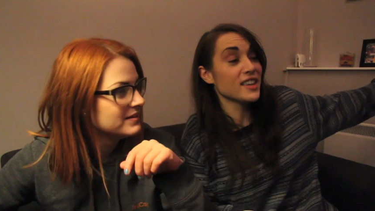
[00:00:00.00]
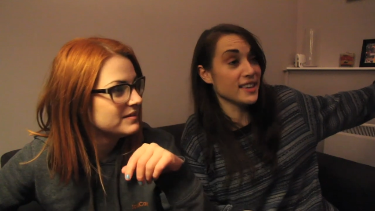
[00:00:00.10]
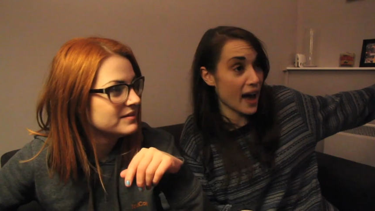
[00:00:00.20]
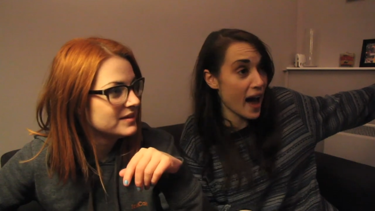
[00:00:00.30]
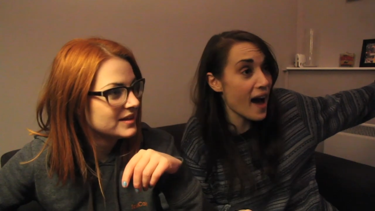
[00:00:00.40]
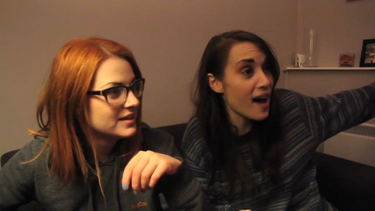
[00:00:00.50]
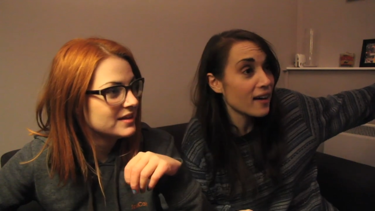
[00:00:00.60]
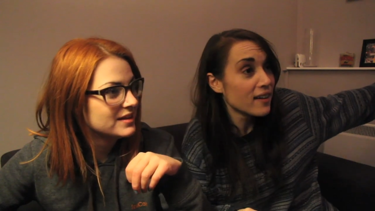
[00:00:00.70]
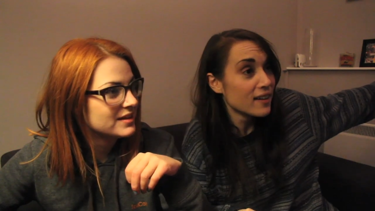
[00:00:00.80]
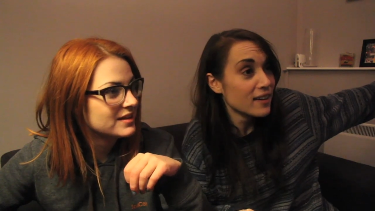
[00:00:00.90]
Speaker 1: Yeah?
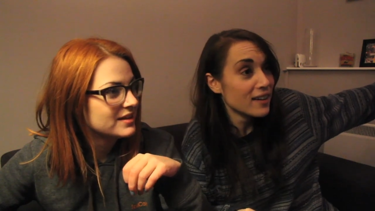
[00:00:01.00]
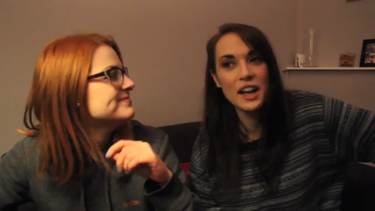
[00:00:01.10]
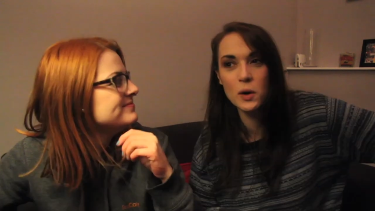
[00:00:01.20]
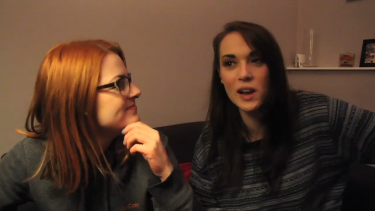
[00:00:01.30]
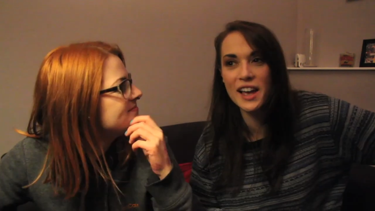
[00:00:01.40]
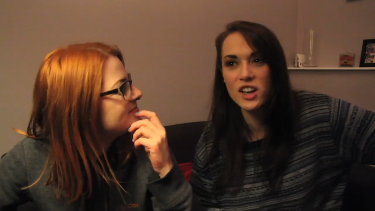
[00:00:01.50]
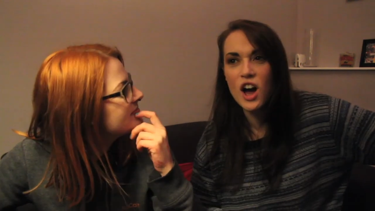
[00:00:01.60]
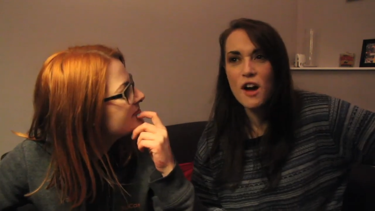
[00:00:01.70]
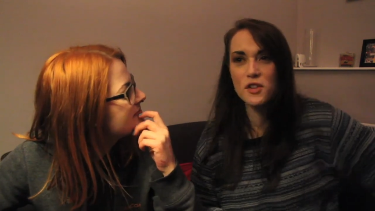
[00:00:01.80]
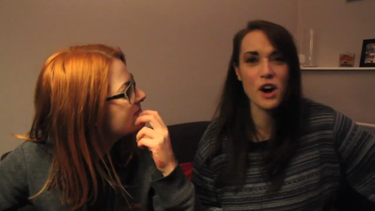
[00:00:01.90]
And you were like,
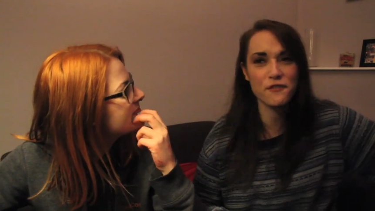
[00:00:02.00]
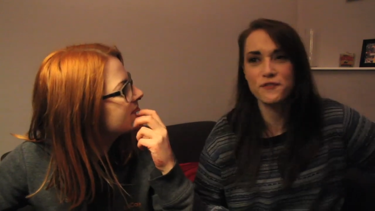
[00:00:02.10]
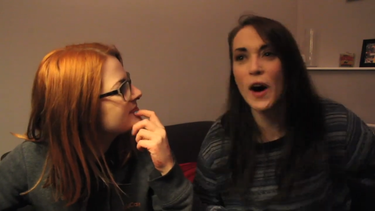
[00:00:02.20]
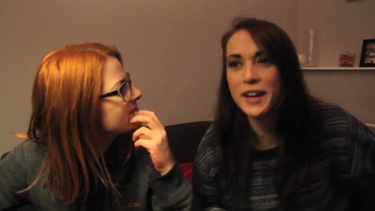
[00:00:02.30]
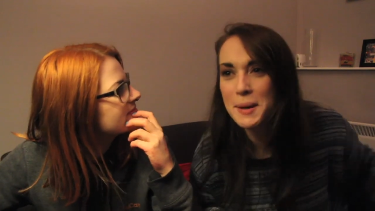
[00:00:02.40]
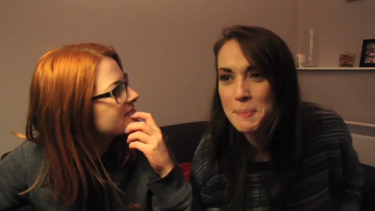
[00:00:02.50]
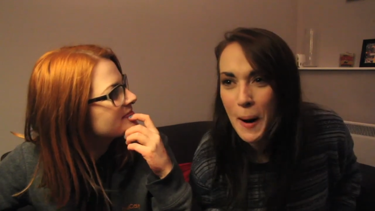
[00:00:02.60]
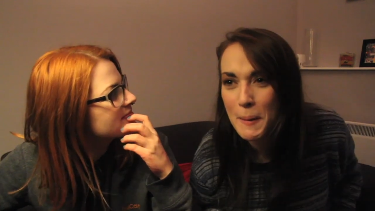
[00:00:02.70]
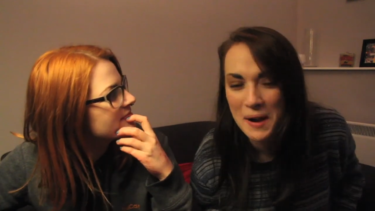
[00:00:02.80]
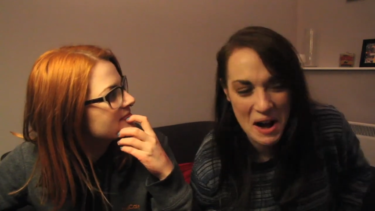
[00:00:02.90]
you got a fucking
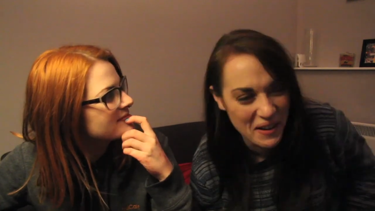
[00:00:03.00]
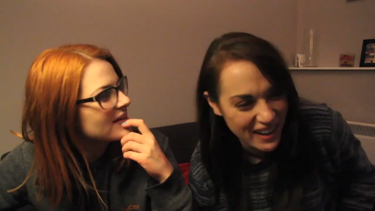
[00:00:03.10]
problem!